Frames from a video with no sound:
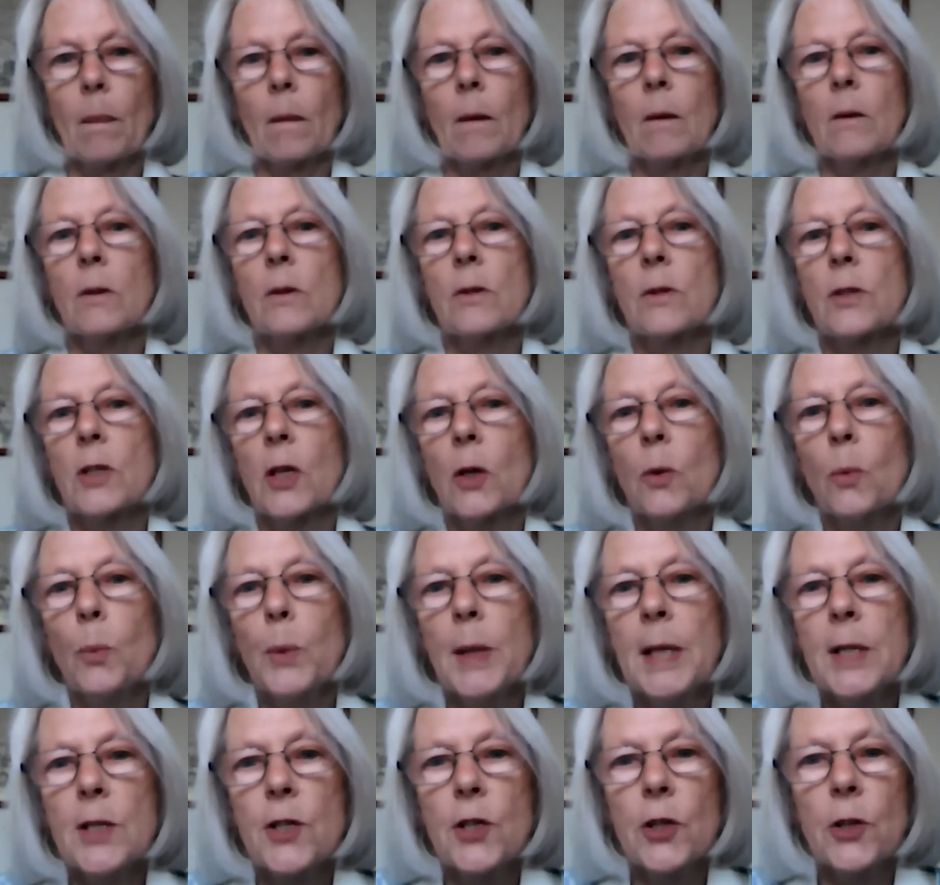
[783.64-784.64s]
So we
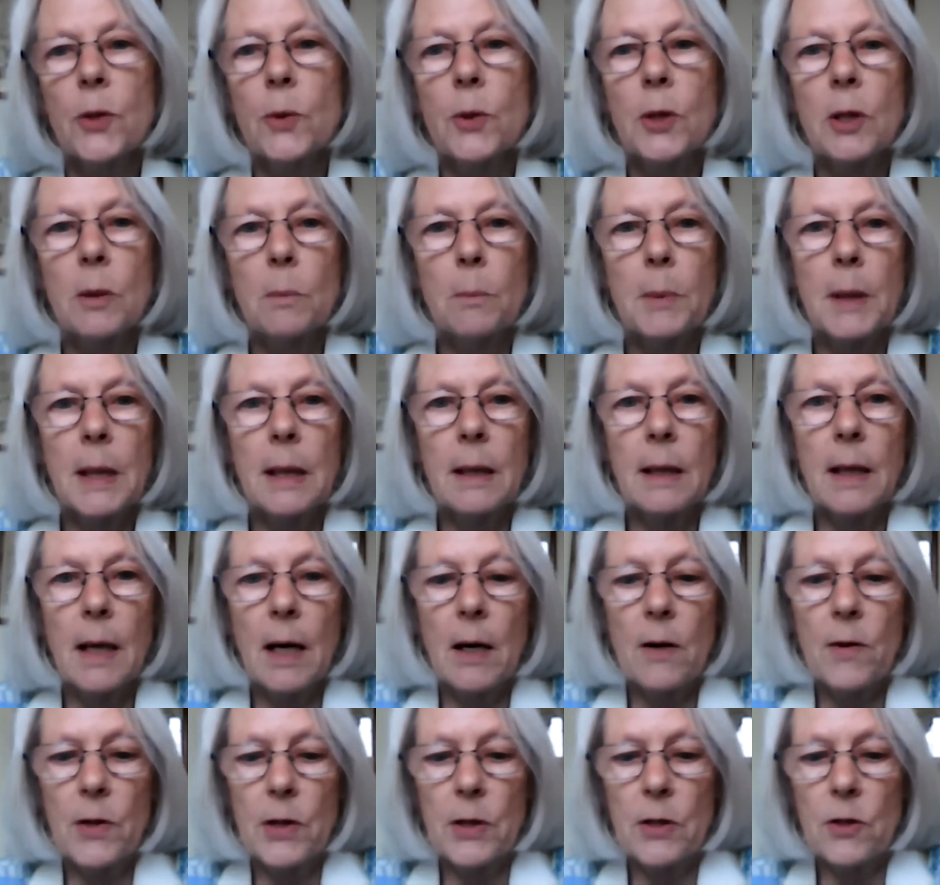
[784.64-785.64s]
too can be
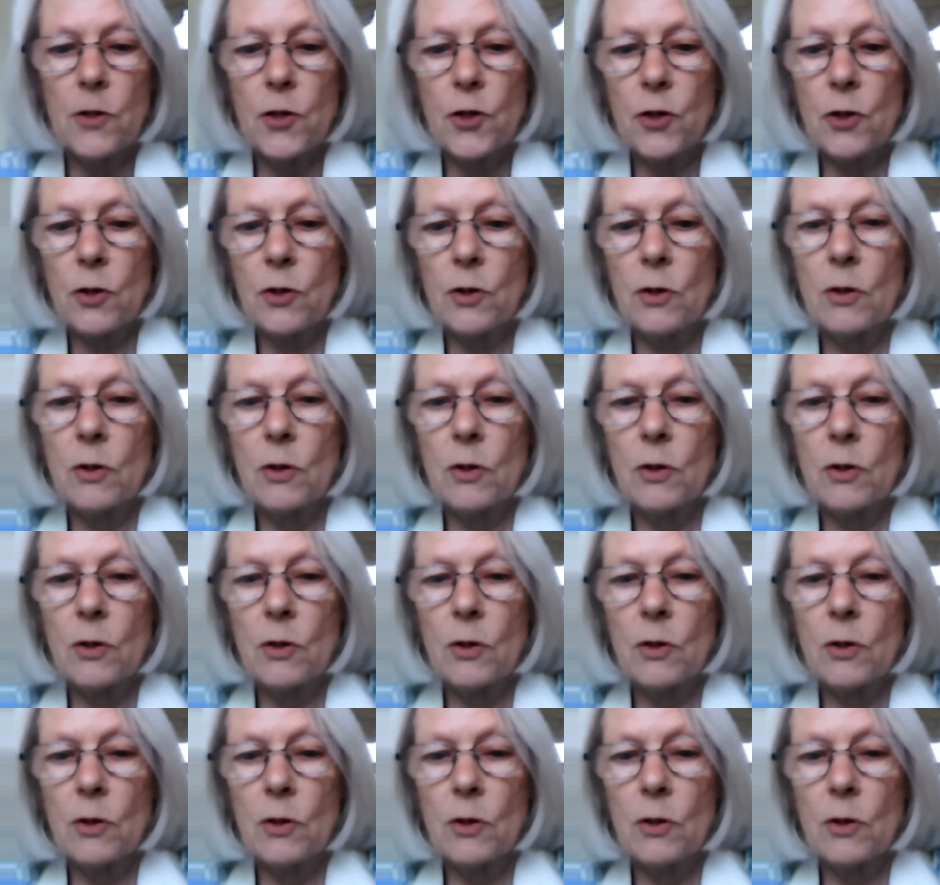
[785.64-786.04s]
encouraged